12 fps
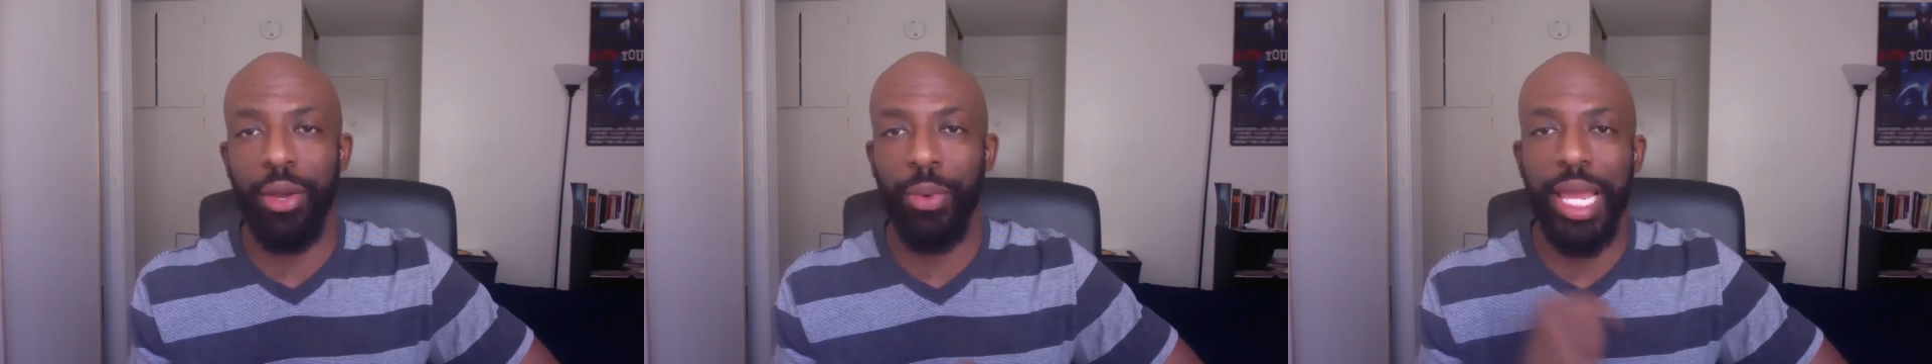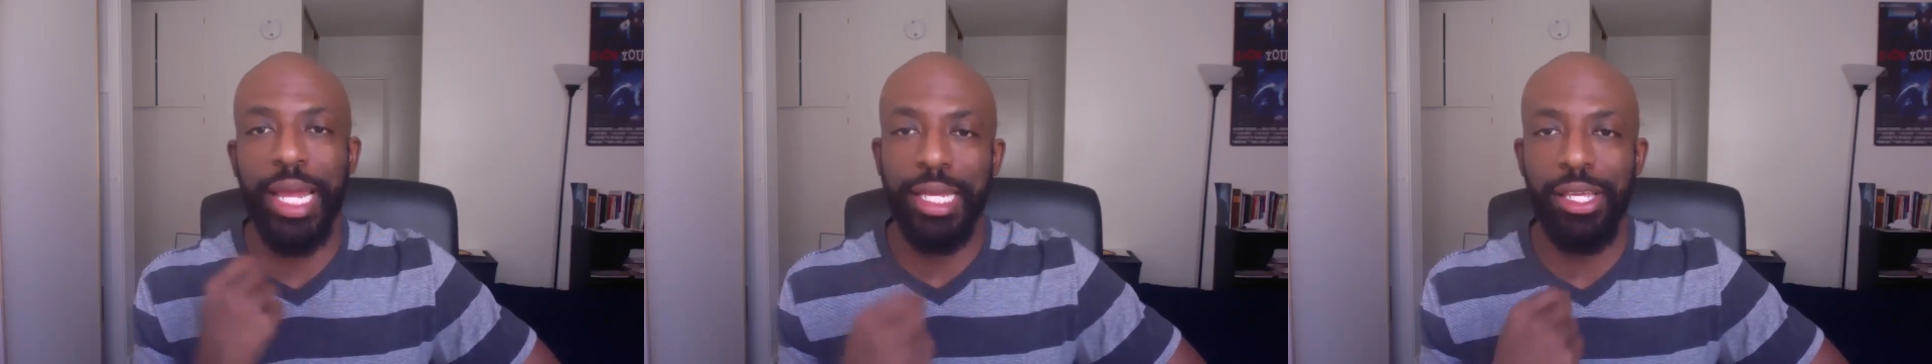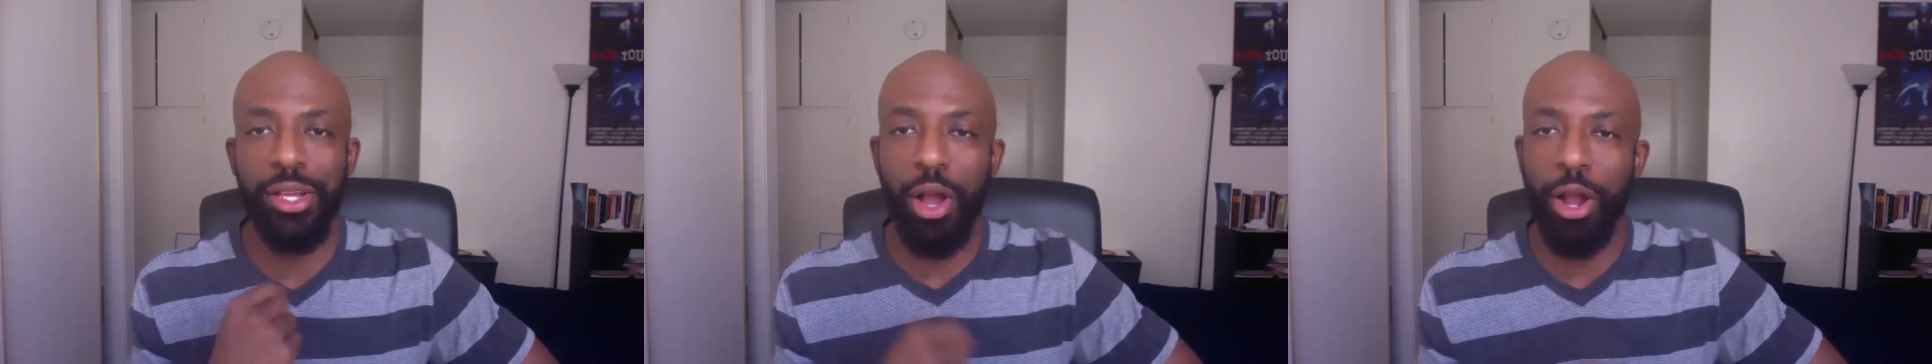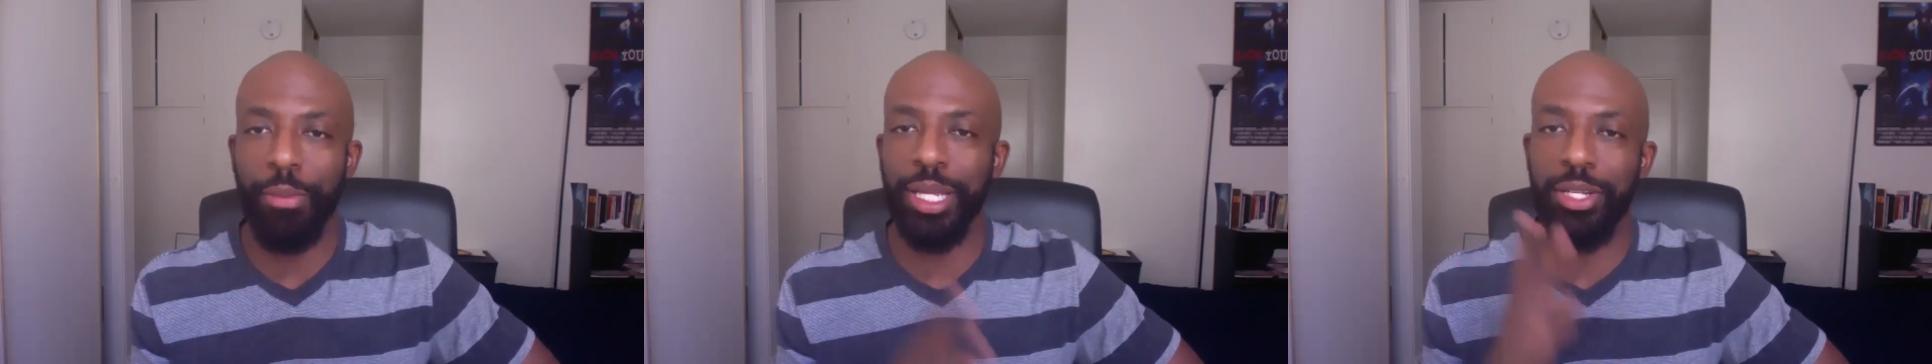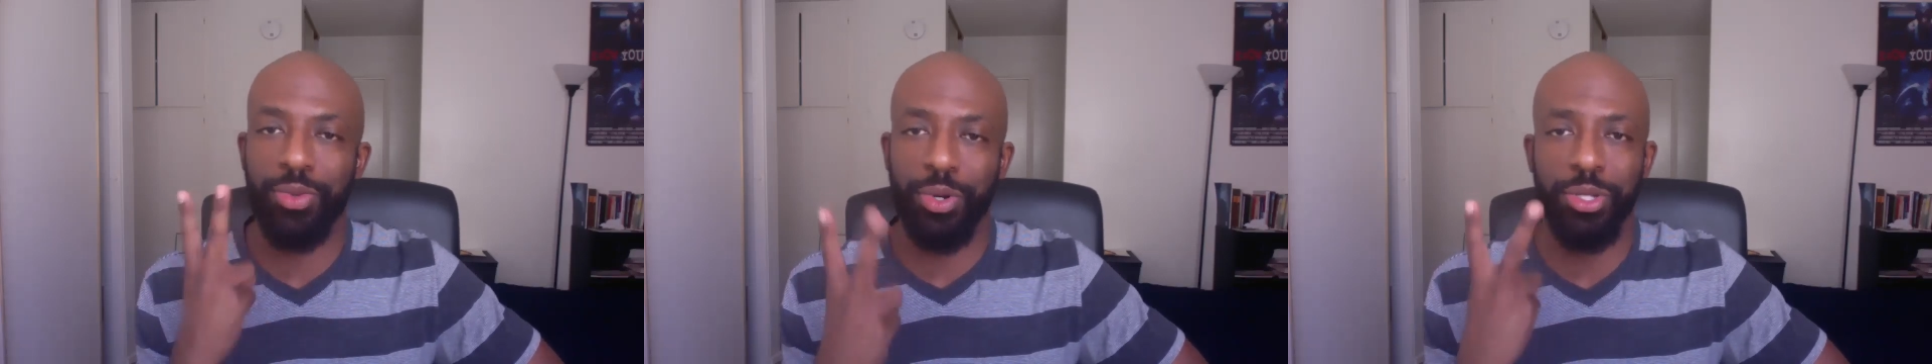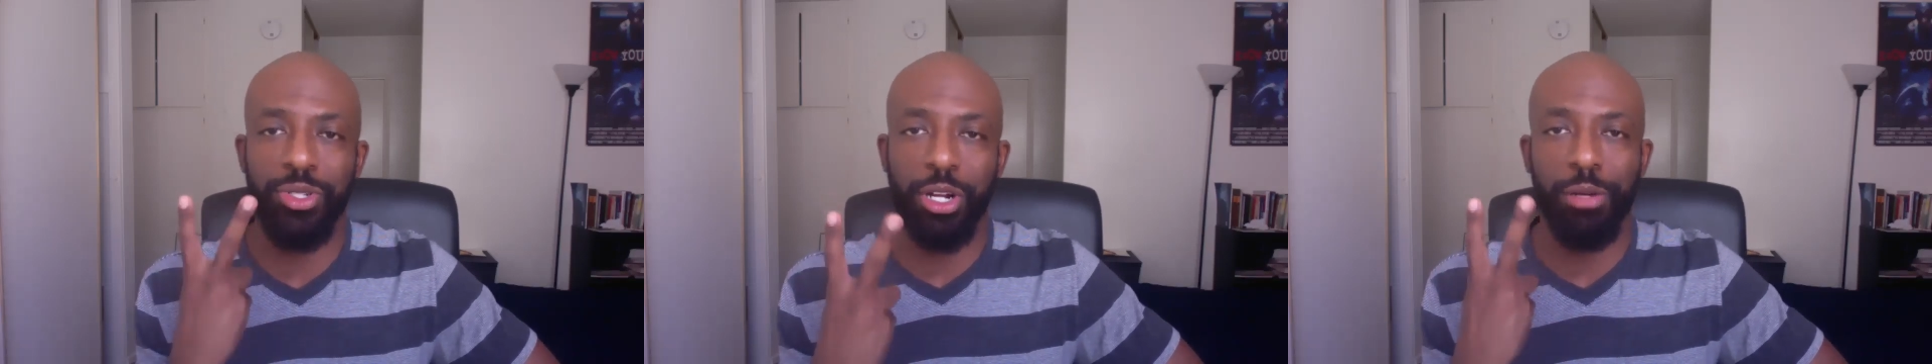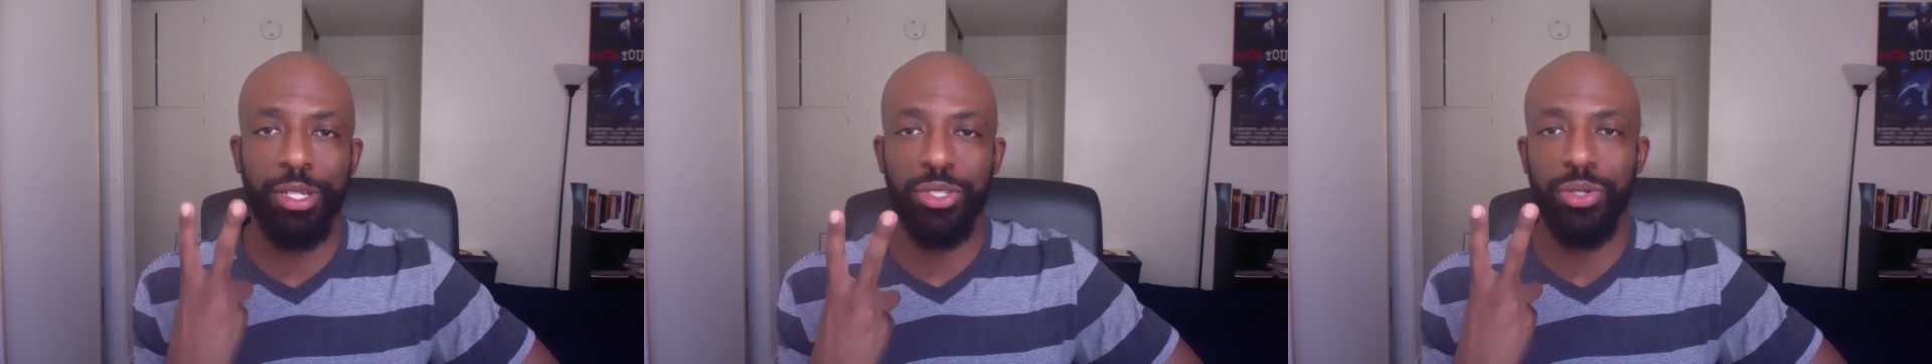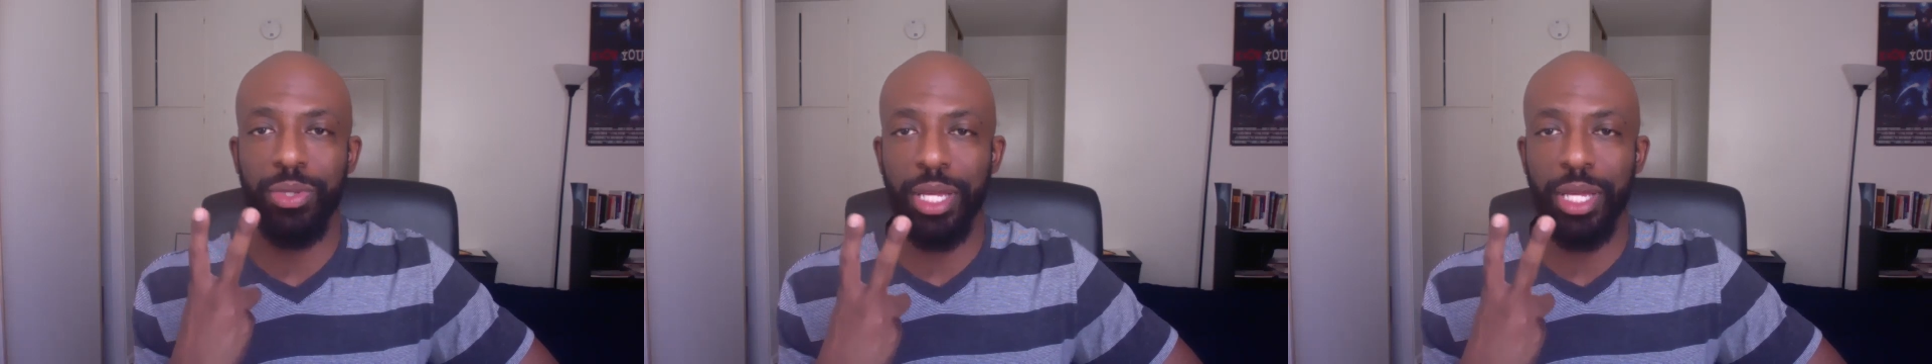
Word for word: We add ER because we're only talking about two